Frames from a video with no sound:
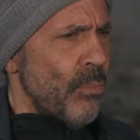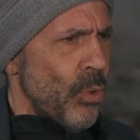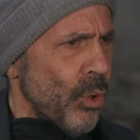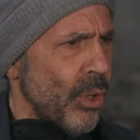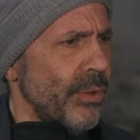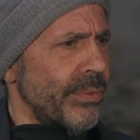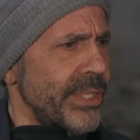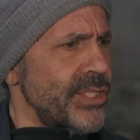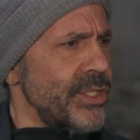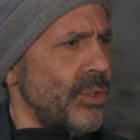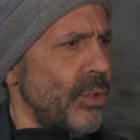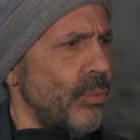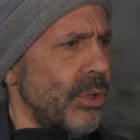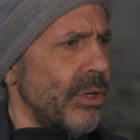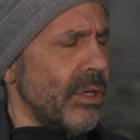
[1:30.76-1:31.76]
more
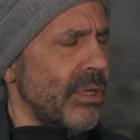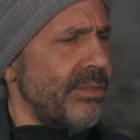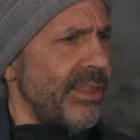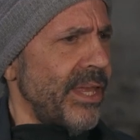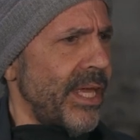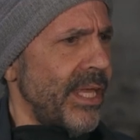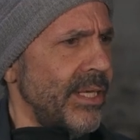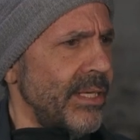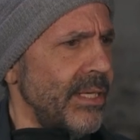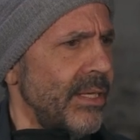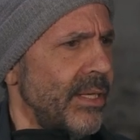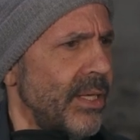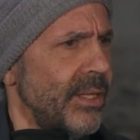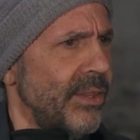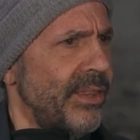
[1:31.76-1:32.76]
original work than,
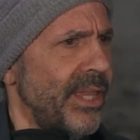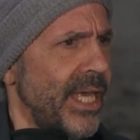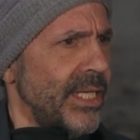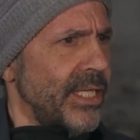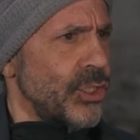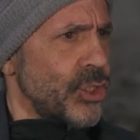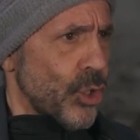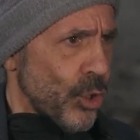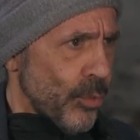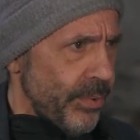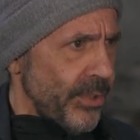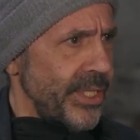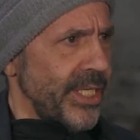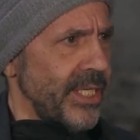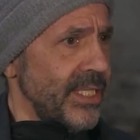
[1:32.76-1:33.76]
than
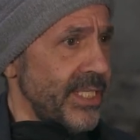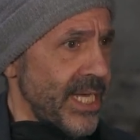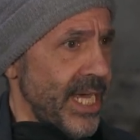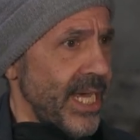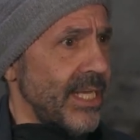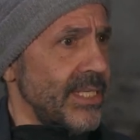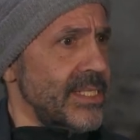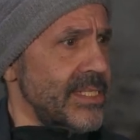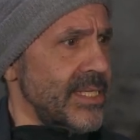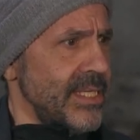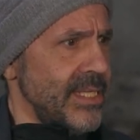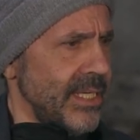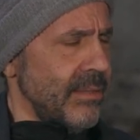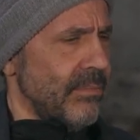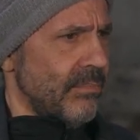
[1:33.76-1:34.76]
interpreting texts, I
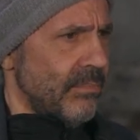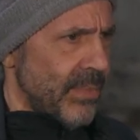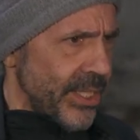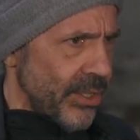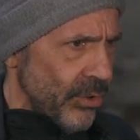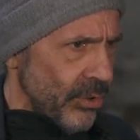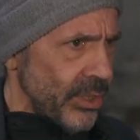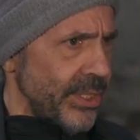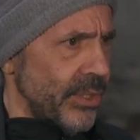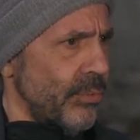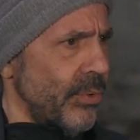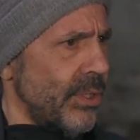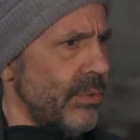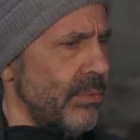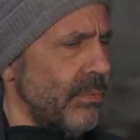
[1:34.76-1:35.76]
think my earlier
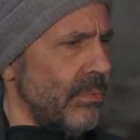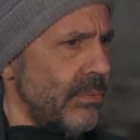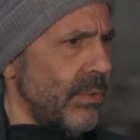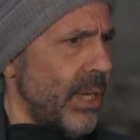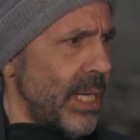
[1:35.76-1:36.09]
work